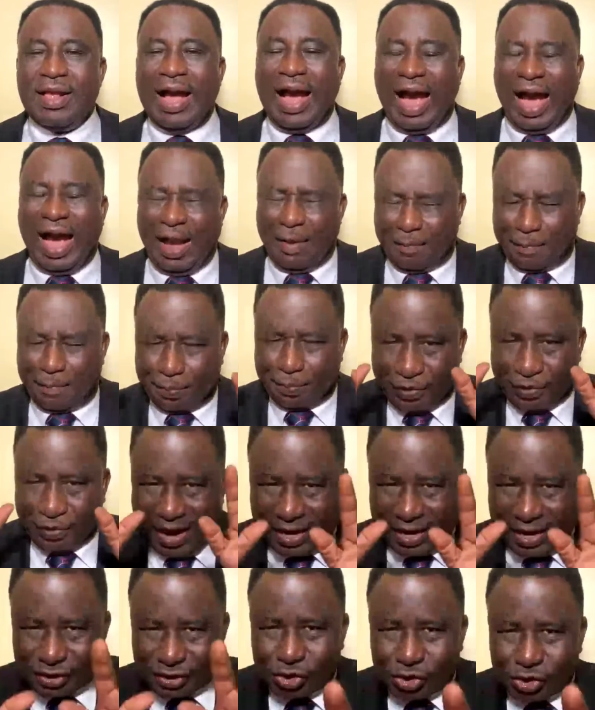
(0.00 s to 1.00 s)
I
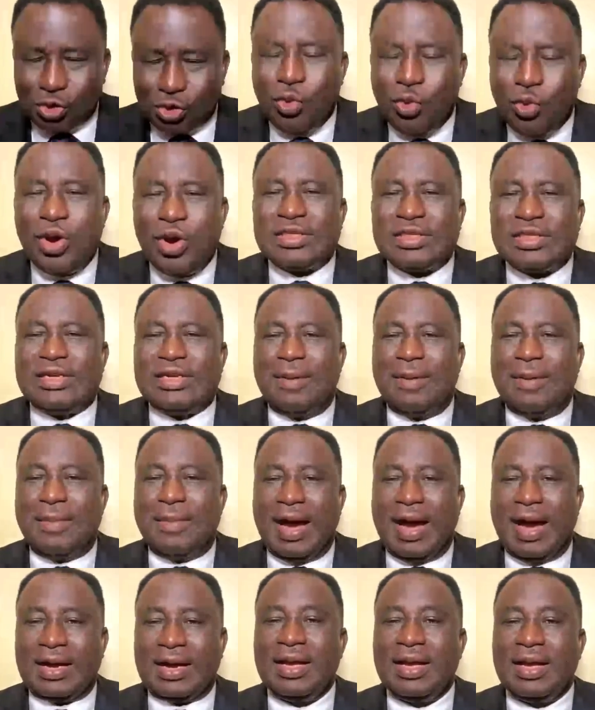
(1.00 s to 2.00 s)
press towards the
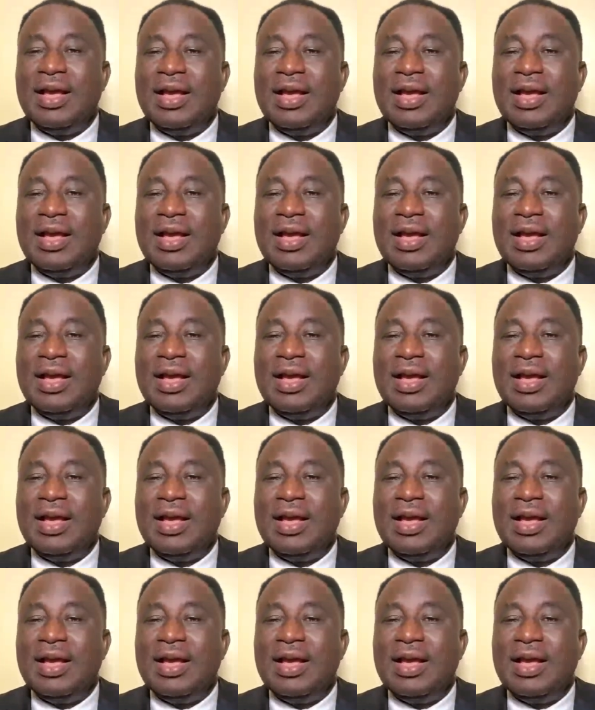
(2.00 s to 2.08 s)
mark.